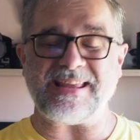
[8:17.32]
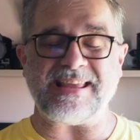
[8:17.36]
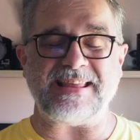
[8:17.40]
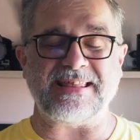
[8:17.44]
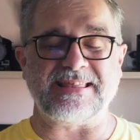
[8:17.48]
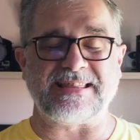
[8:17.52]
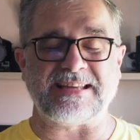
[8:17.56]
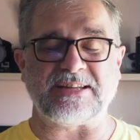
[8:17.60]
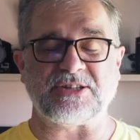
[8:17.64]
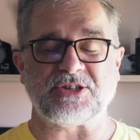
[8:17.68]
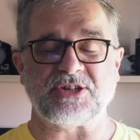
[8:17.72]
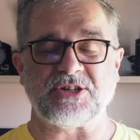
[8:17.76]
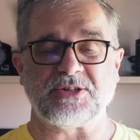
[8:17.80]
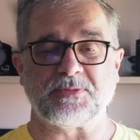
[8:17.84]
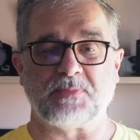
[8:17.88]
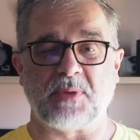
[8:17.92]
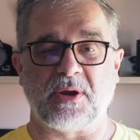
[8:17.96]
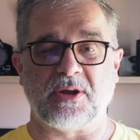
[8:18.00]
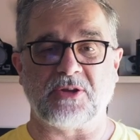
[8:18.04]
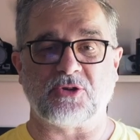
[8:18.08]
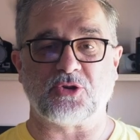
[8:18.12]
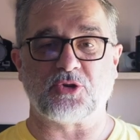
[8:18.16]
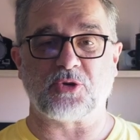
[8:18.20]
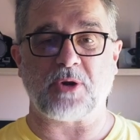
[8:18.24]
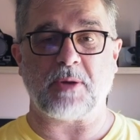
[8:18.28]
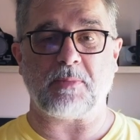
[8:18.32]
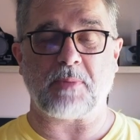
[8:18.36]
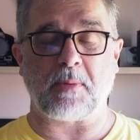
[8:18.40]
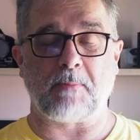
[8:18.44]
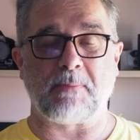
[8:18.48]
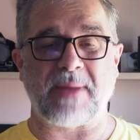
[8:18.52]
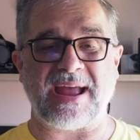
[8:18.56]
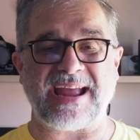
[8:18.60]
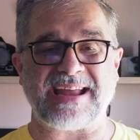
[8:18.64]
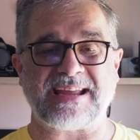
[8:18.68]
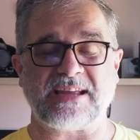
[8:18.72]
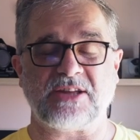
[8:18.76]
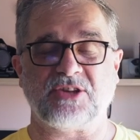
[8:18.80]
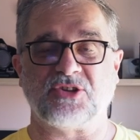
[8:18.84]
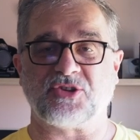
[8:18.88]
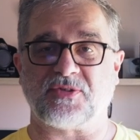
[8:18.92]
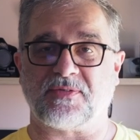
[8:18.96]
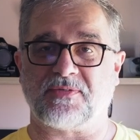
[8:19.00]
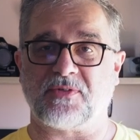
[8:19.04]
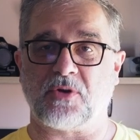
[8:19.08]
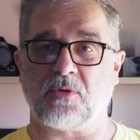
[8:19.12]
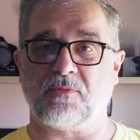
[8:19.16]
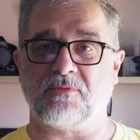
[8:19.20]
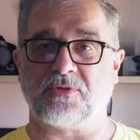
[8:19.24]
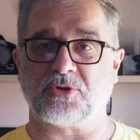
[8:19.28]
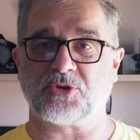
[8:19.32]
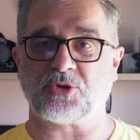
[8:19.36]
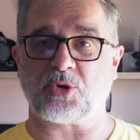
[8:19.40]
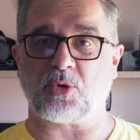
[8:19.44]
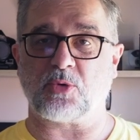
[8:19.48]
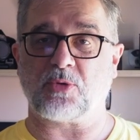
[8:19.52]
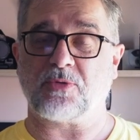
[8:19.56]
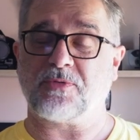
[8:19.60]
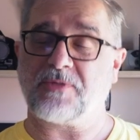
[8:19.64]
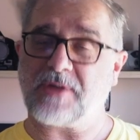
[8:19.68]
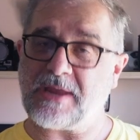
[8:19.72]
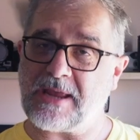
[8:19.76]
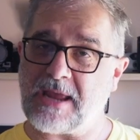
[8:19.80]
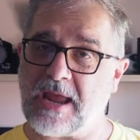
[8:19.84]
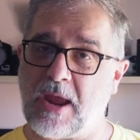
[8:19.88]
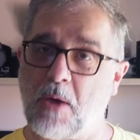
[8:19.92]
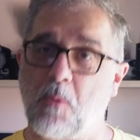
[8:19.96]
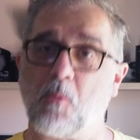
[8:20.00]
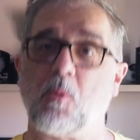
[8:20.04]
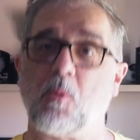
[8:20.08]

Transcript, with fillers: this is my trip back into film photography. It